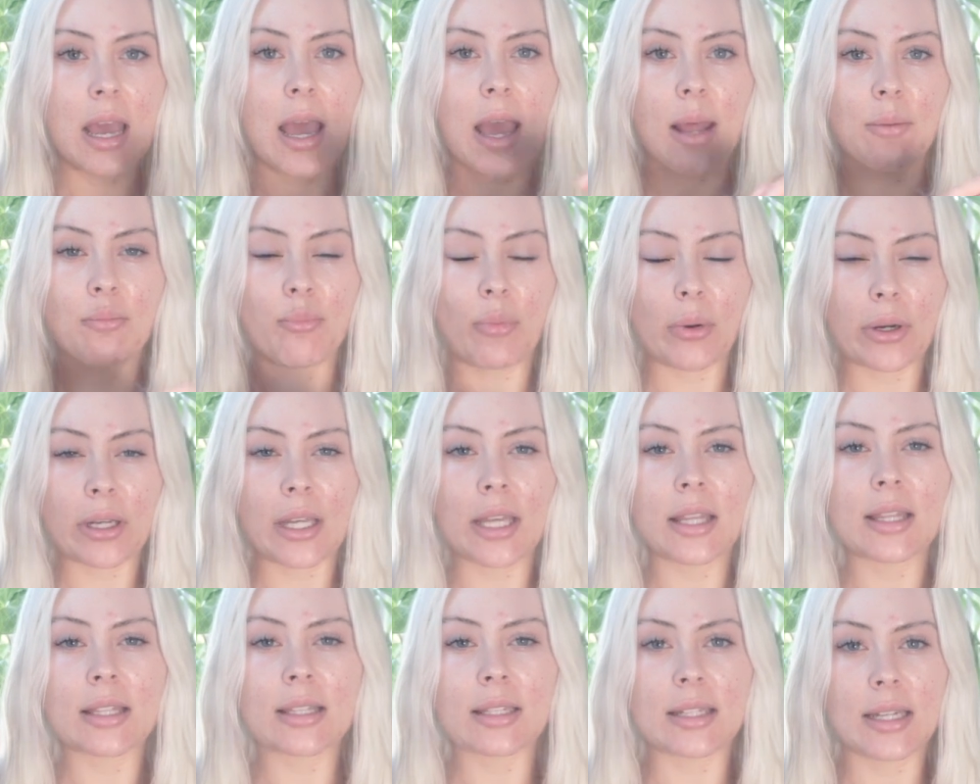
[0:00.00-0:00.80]
and
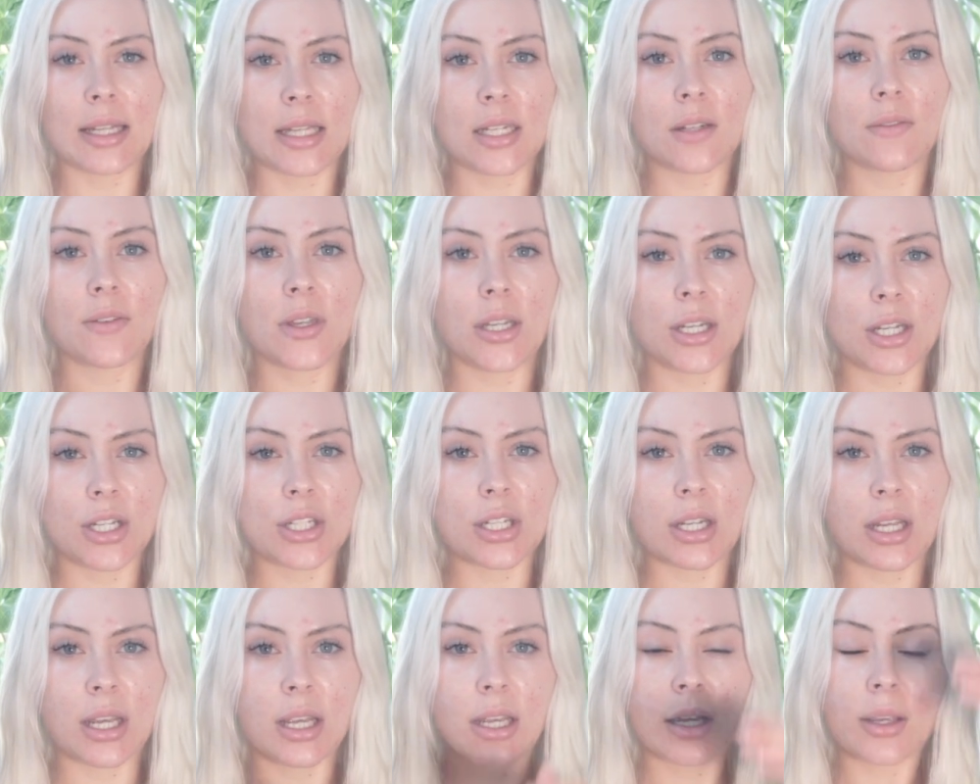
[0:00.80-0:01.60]
bringing this negative
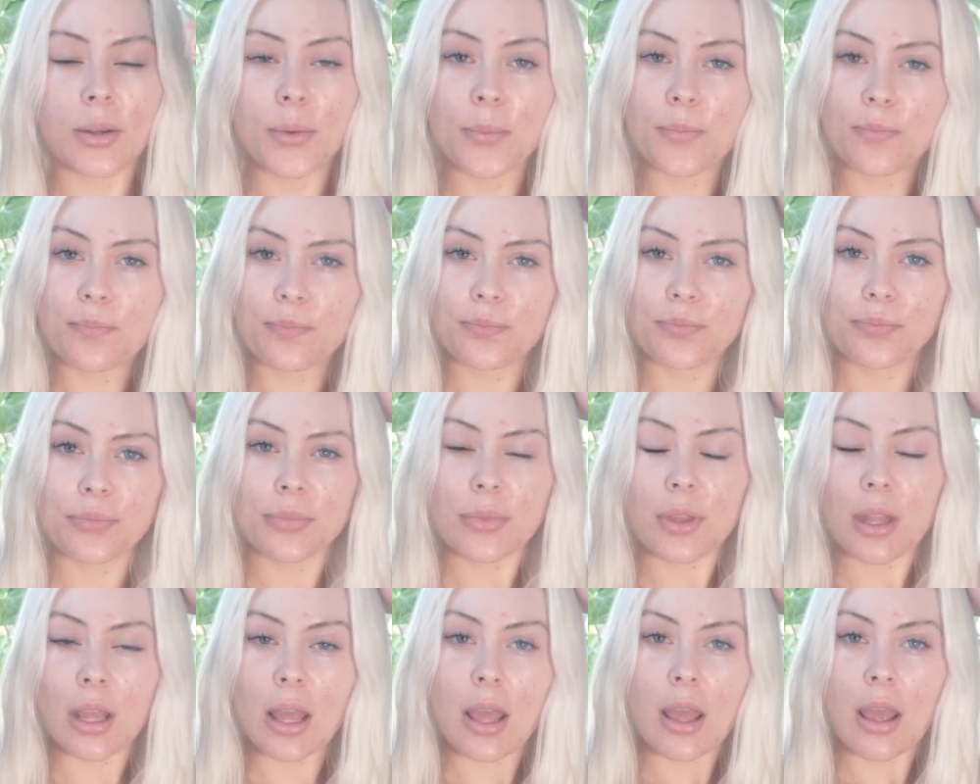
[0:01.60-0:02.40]
energy.
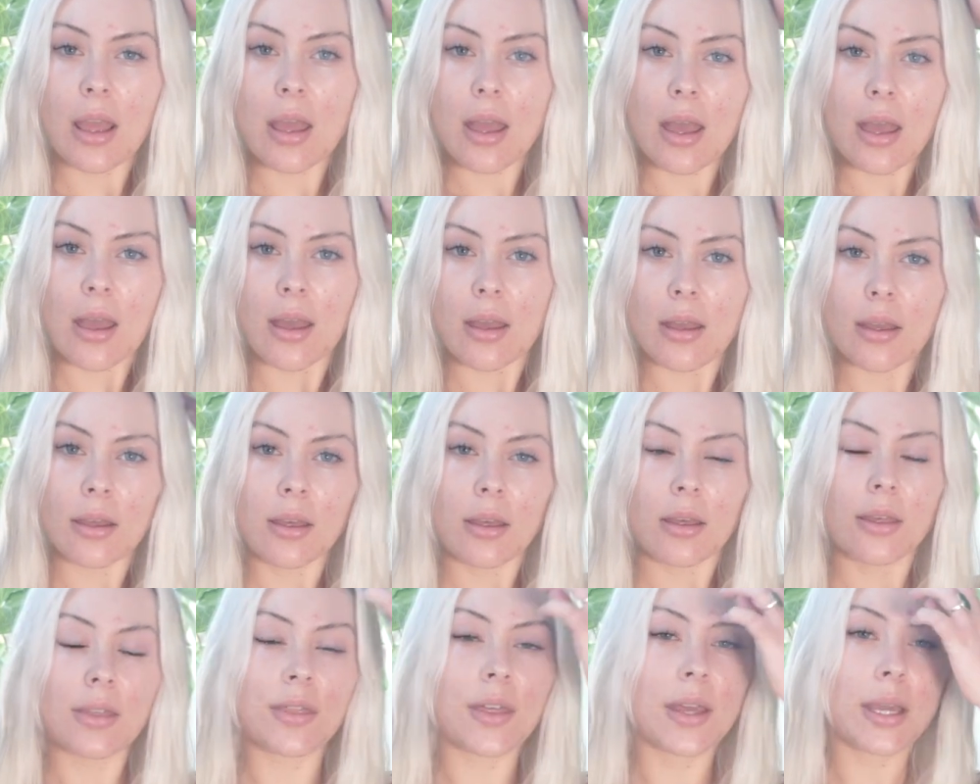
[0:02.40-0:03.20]

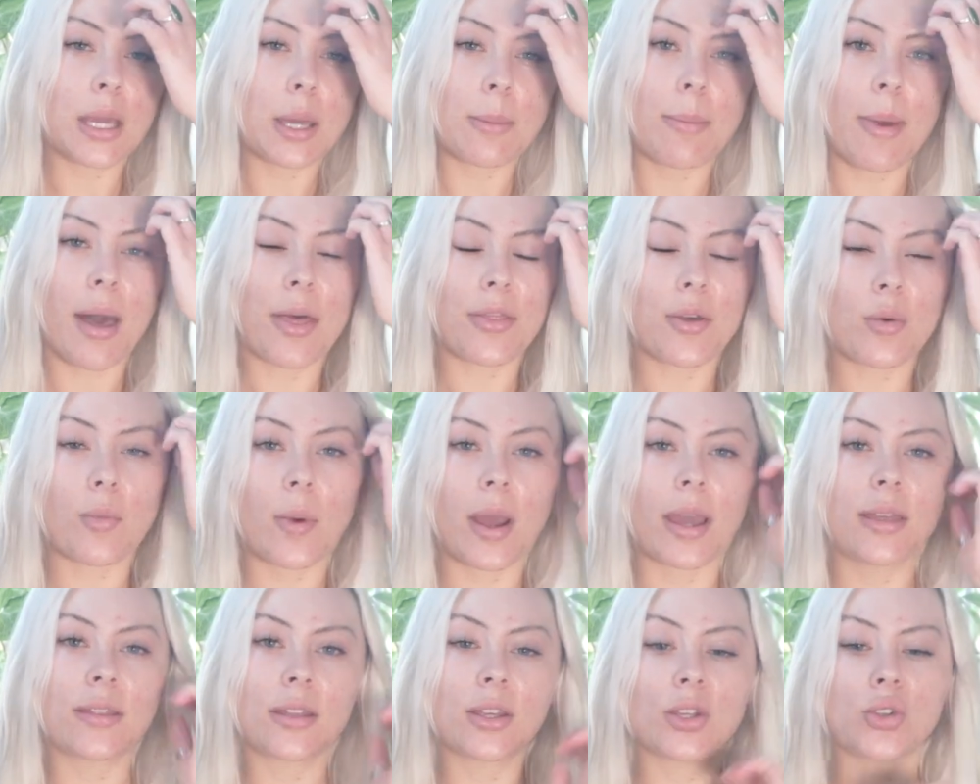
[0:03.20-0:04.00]
Think about the
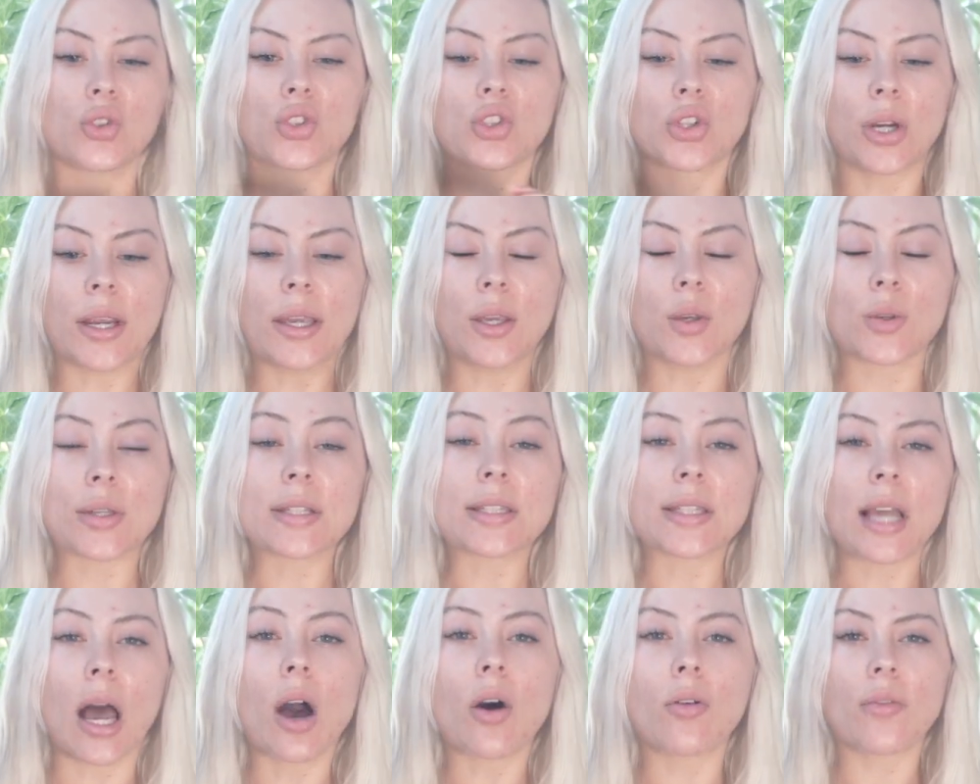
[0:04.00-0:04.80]
way that you treat
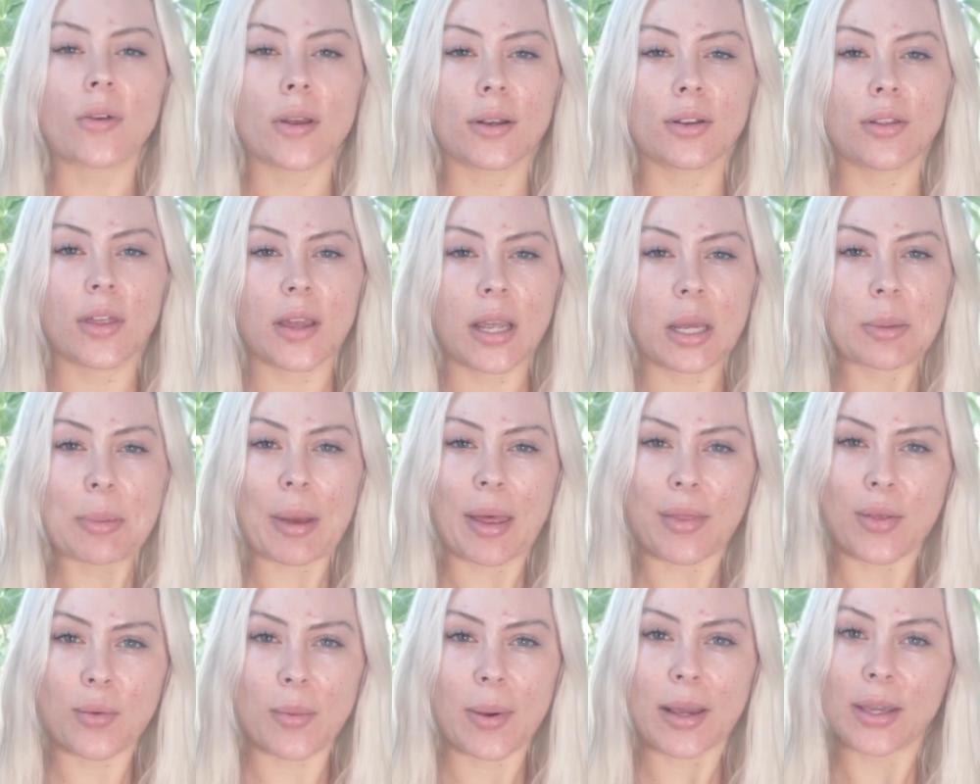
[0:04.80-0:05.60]
yourself, and think
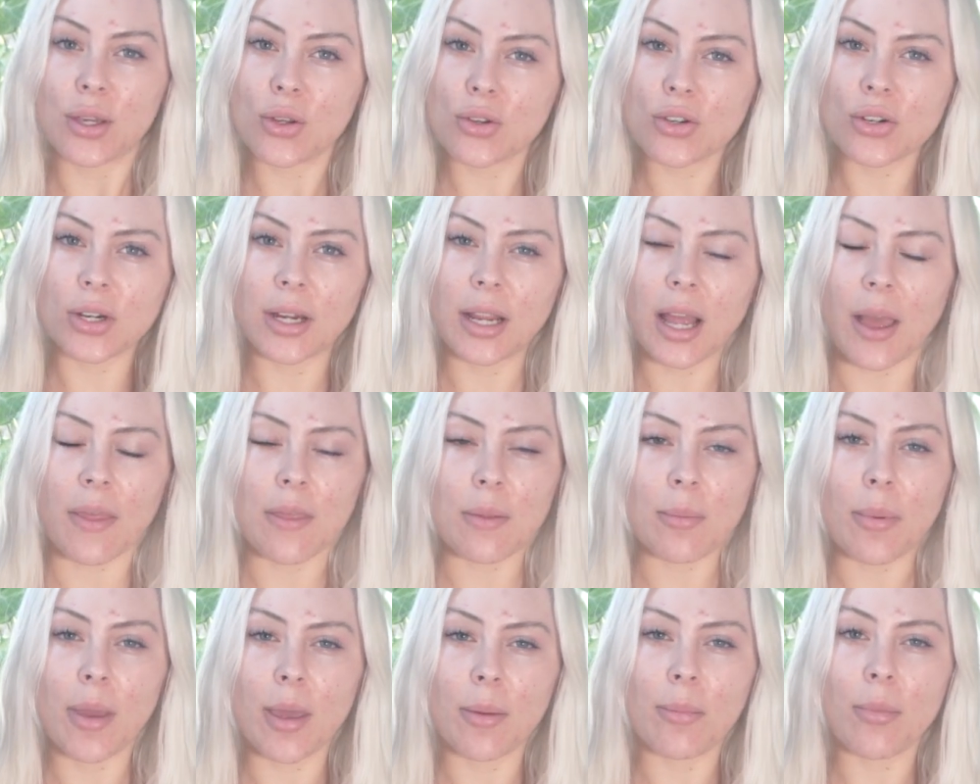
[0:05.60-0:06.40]
about the way you treat
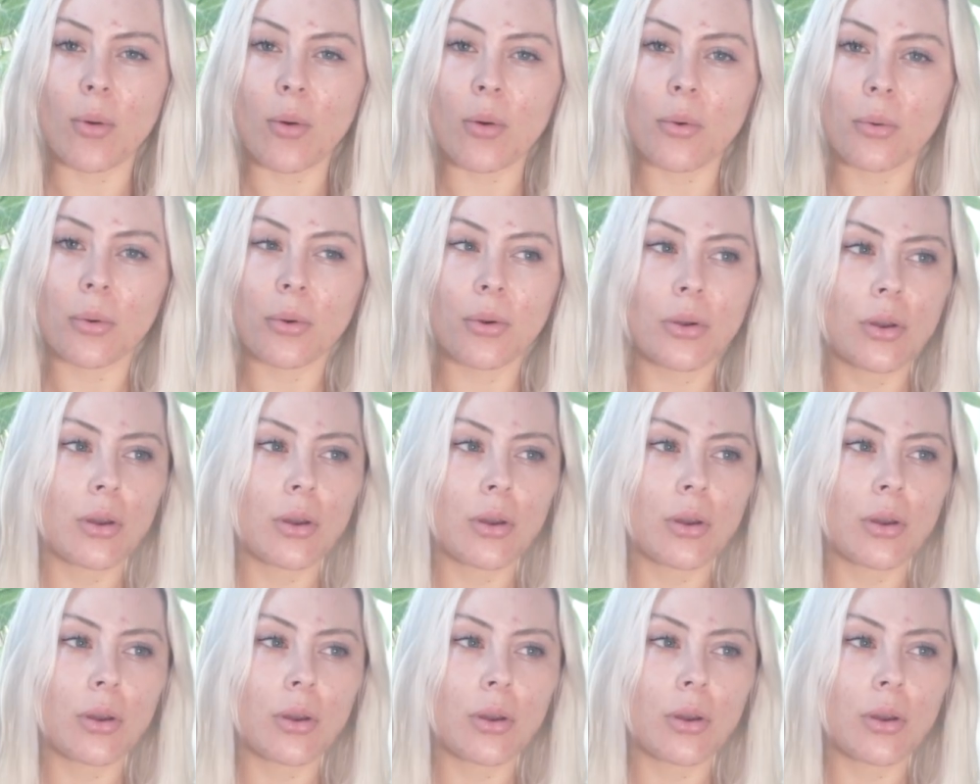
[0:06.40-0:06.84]
other people.